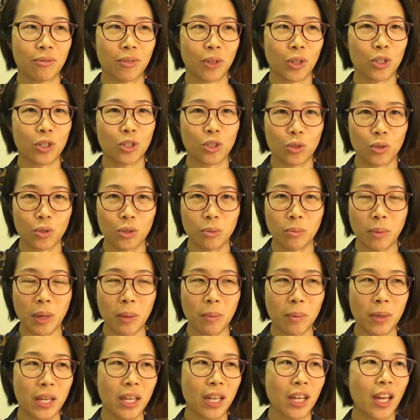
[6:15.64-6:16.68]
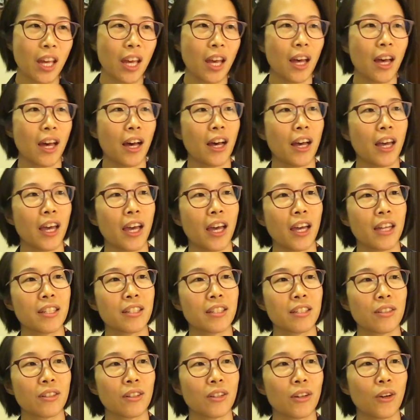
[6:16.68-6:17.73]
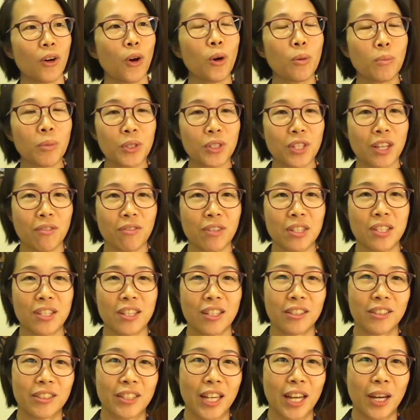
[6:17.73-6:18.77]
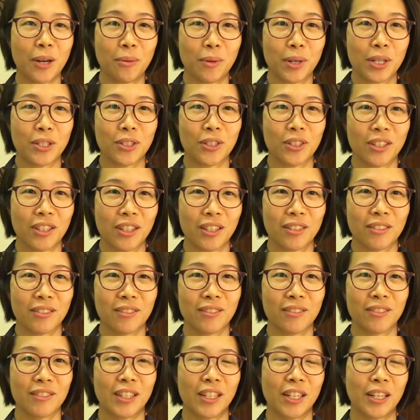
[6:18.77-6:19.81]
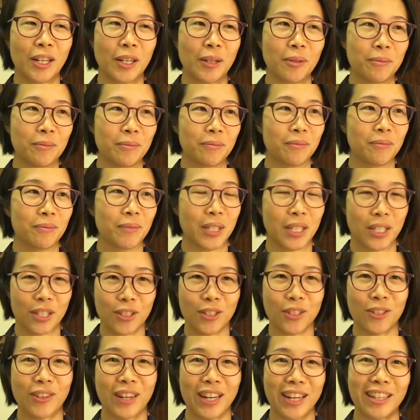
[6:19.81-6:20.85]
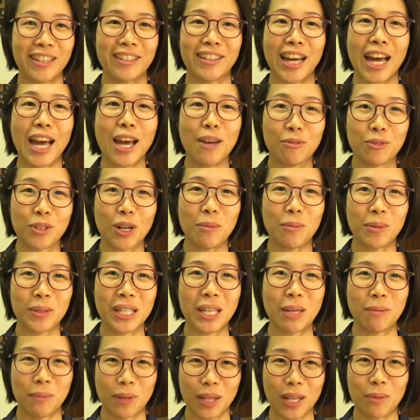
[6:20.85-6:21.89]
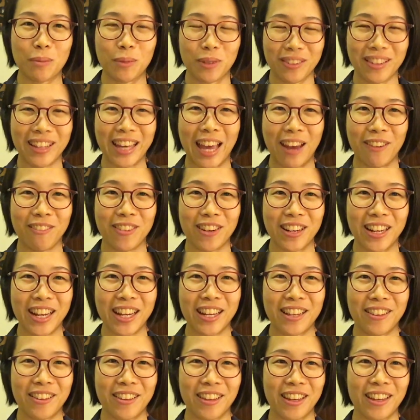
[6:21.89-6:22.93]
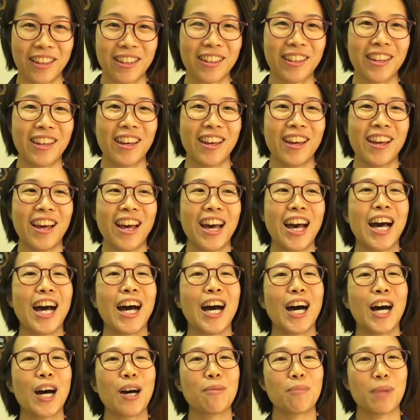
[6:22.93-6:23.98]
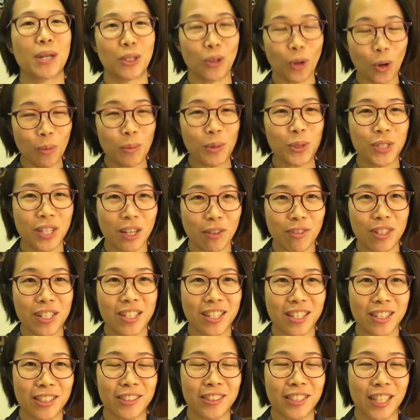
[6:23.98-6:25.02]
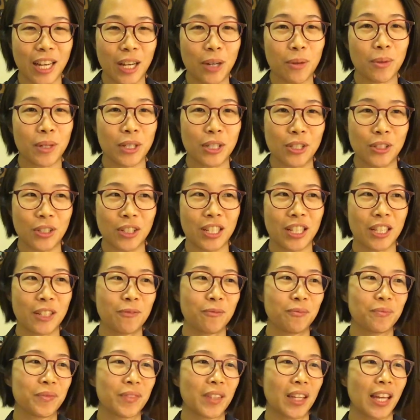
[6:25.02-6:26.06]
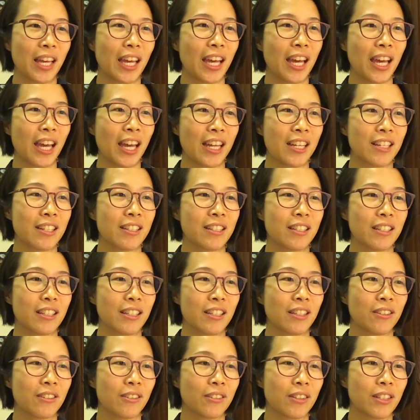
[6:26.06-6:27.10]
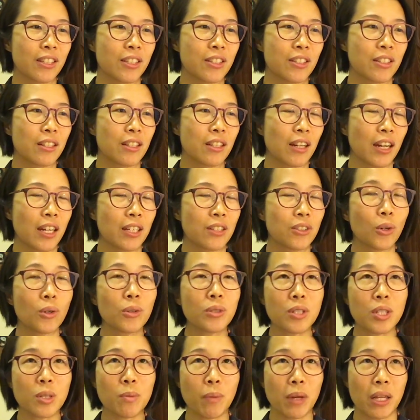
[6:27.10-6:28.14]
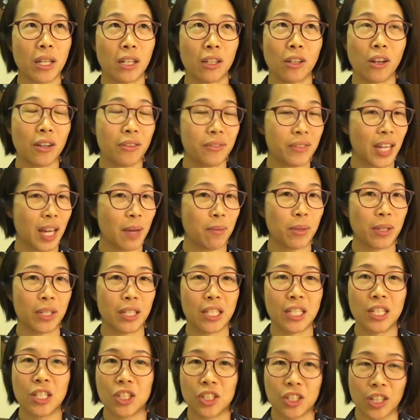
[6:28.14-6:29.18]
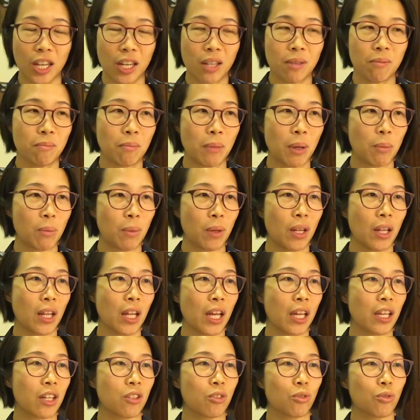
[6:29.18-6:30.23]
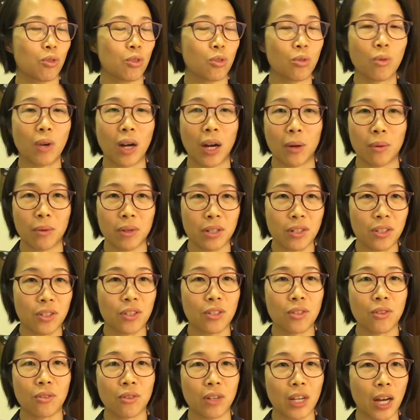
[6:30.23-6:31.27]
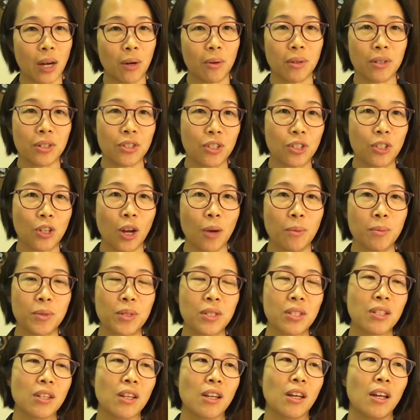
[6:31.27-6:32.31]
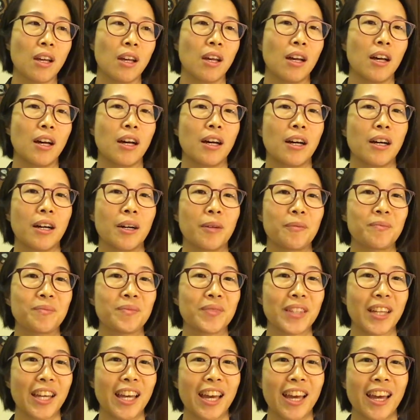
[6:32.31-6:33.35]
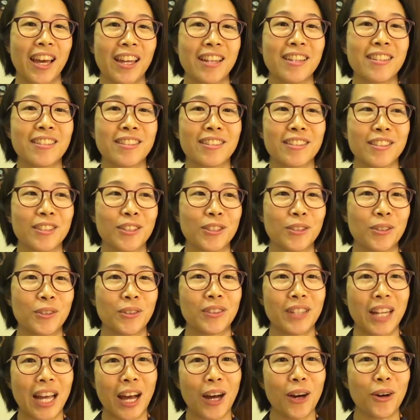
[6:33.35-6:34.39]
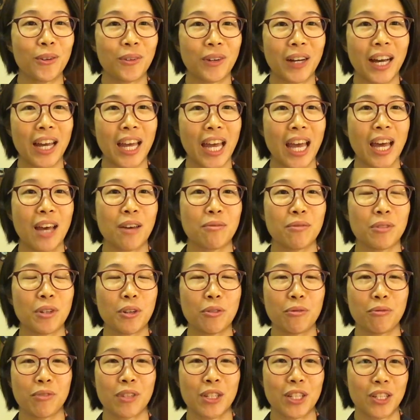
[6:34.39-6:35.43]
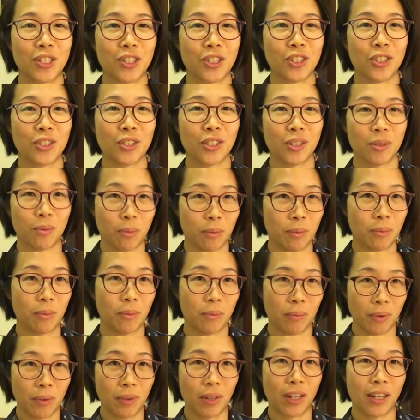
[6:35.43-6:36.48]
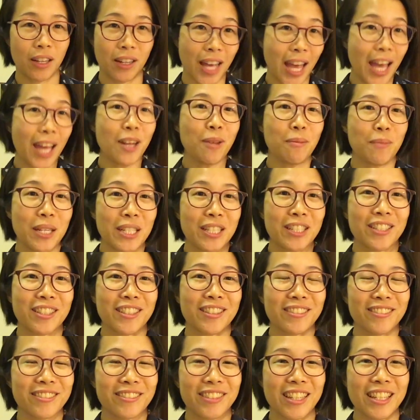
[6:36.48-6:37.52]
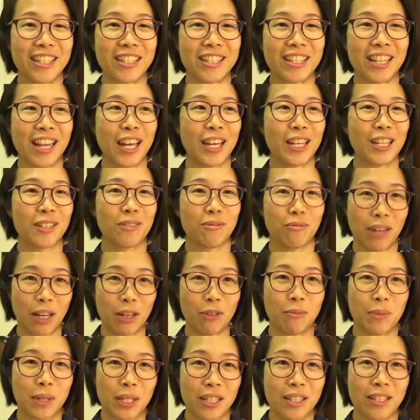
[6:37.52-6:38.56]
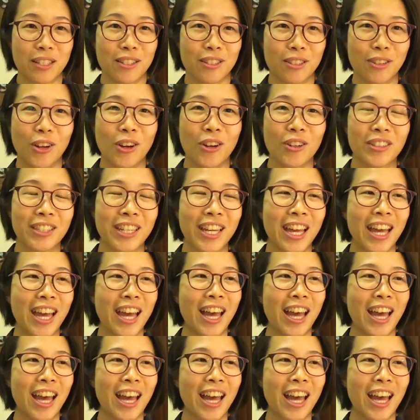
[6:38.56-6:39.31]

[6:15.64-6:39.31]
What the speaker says: or June maybe, and almost every single day I worked on it, because, you know, I have trouble keeping up with the everyday thing. But almost every single day I worked on it, and, you know, I don't spend a lot of time on it each day, maybe like 2 hours, 3 hours tops. And, you know, now I have a finished animation that's like 5 minutes long.